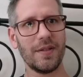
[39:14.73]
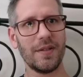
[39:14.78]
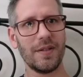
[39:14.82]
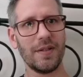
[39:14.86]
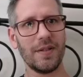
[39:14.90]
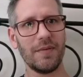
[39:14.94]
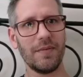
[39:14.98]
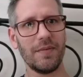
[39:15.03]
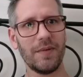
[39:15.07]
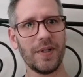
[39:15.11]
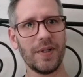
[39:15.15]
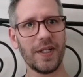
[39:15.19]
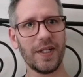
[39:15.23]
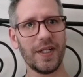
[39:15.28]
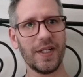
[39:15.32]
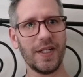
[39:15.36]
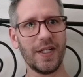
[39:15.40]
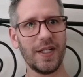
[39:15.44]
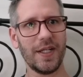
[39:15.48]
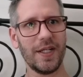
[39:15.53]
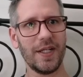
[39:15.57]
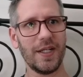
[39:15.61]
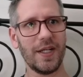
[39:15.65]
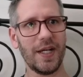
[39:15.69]
I want to get a
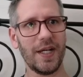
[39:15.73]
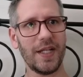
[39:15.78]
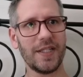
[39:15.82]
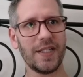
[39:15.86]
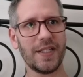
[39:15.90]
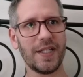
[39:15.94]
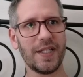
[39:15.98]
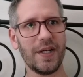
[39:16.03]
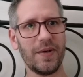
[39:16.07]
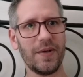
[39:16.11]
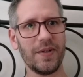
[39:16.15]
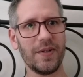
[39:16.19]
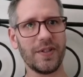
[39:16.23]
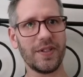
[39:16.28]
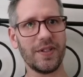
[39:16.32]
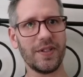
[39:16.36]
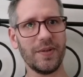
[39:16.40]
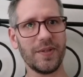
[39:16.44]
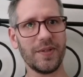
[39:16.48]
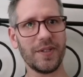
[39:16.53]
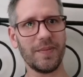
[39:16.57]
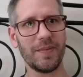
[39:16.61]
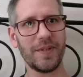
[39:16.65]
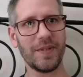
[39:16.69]
ice tower to slow
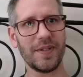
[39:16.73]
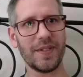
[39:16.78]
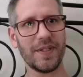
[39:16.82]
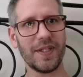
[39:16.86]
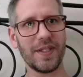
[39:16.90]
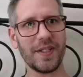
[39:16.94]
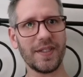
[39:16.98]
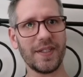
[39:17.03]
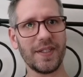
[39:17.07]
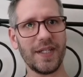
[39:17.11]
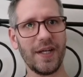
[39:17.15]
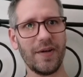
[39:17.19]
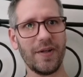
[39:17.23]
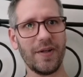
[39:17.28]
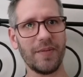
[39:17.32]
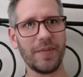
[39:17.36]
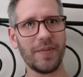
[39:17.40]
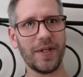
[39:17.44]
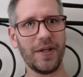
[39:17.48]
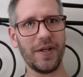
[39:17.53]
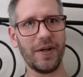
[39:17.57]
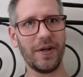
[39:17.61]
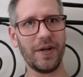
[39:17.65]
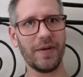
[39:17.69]
some of these things down up
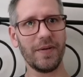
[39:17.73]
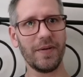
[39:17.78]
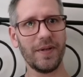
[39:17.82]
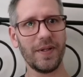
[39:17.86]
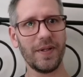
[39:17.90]
here.